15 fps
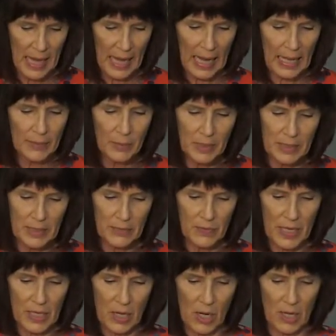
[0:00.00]
I believe
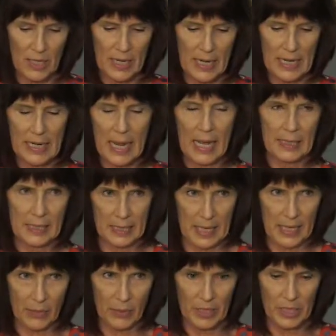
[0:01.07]
that art has a
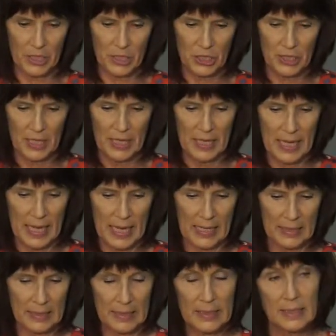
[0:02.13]
language
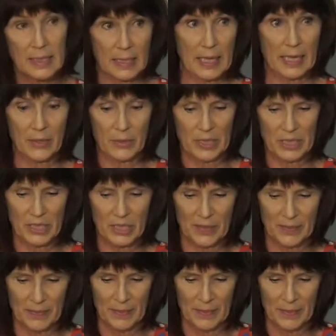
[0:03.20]
and is a language.